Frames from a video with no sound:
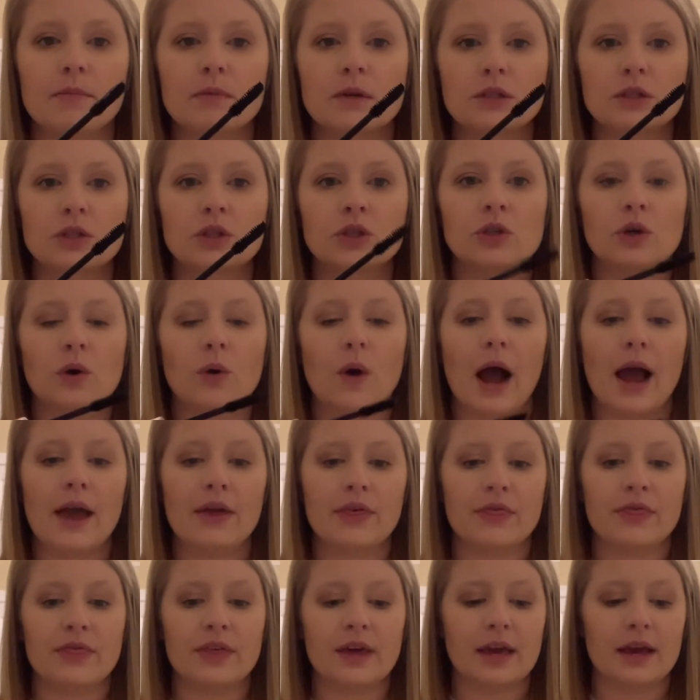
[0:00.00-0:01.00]
So I
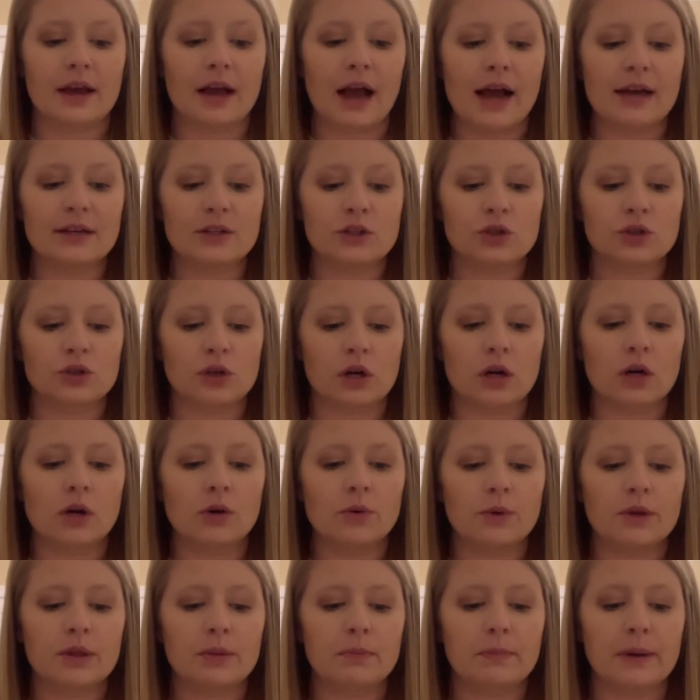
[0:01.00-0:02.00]
think I struggle
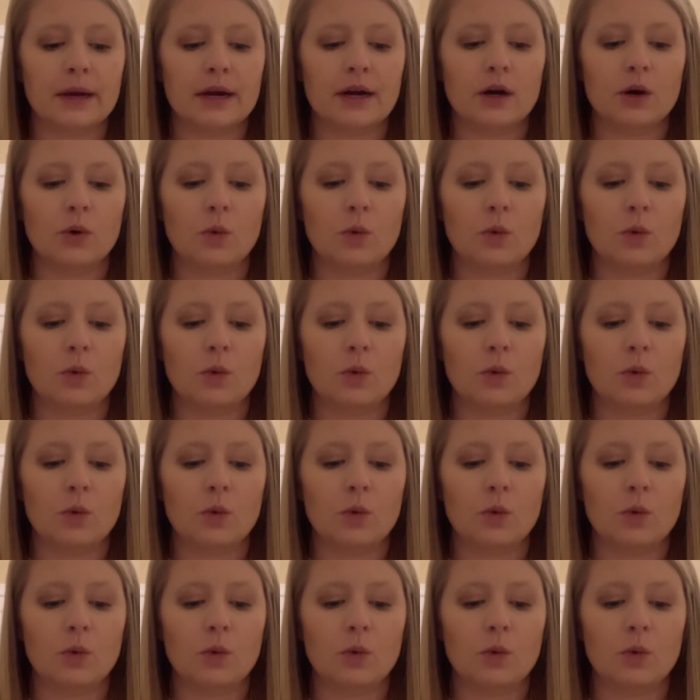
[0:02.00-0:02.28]
with bigger